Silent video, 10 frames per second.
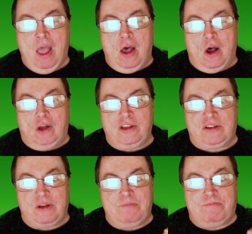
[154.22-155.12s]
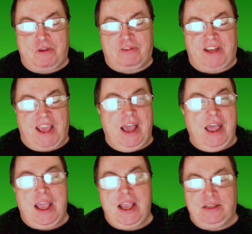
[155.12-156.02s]

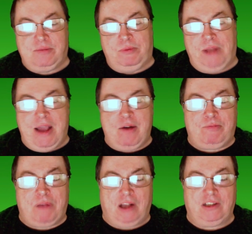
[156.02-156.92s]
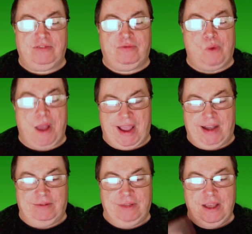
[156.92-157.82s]
Ostrobothnia is now part of where?
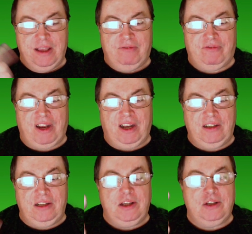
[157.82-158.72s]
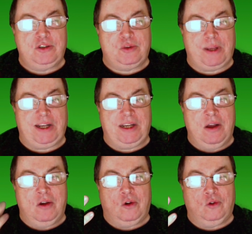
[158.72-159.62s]
Finland,
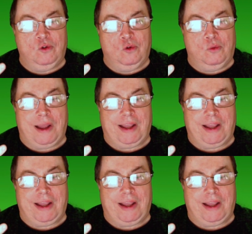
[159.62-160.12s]
Sweden, or Norway?